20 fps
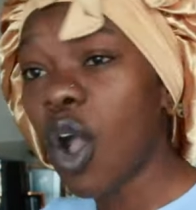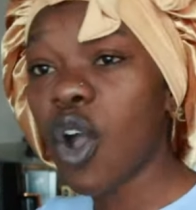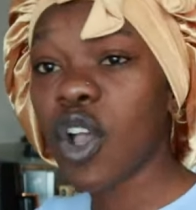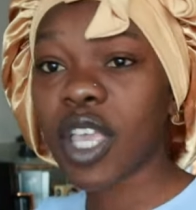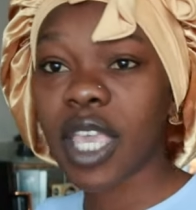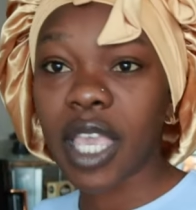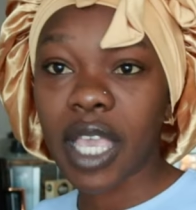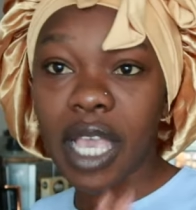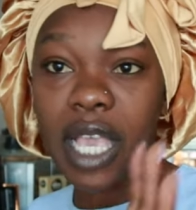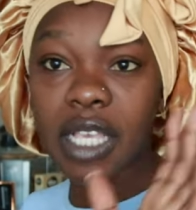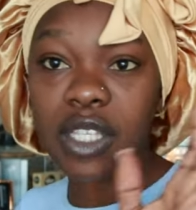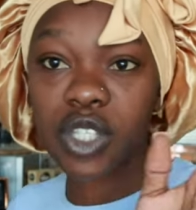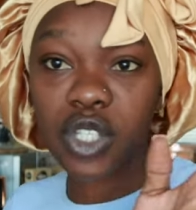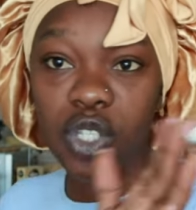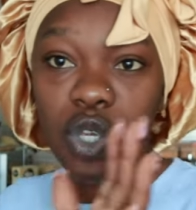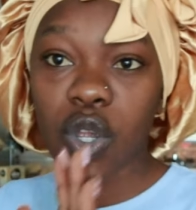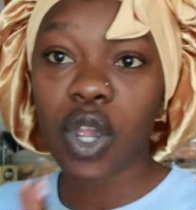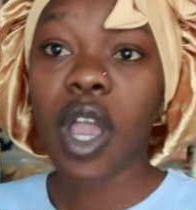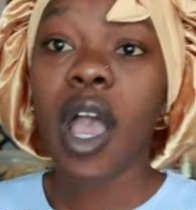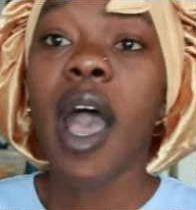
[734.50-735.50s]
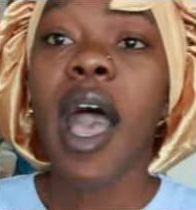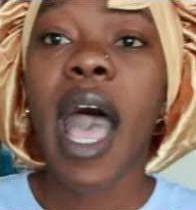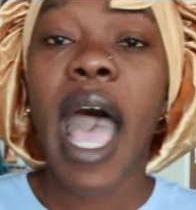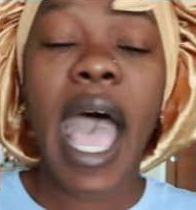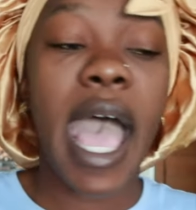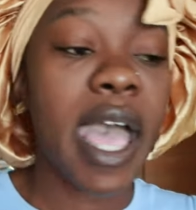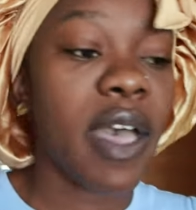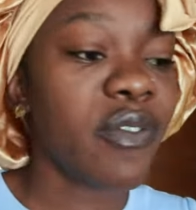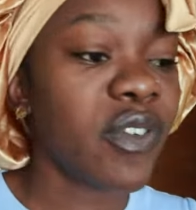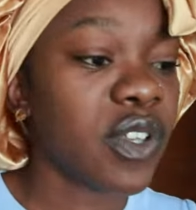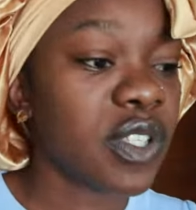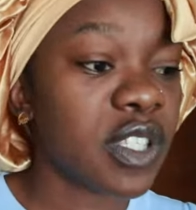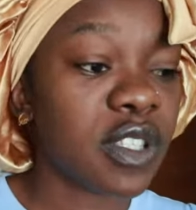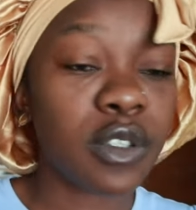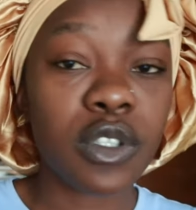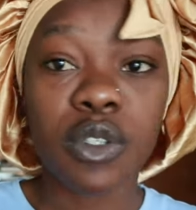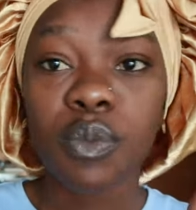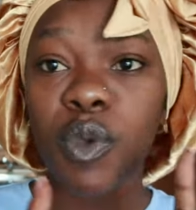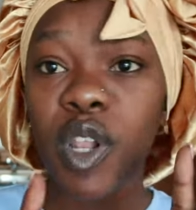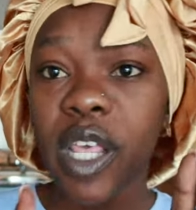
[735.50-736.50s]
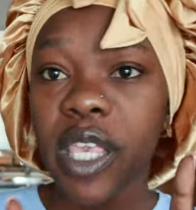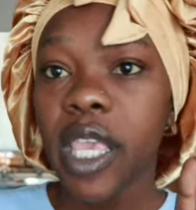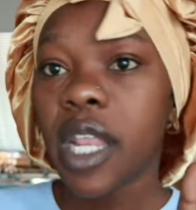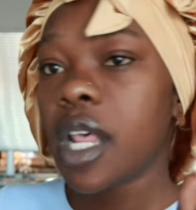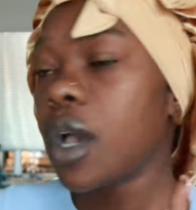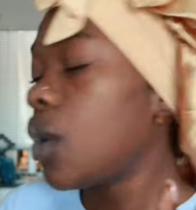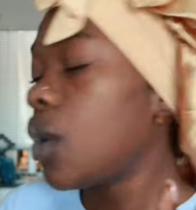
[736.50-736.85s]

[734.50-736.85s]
Okay, guys, so I have a smaller in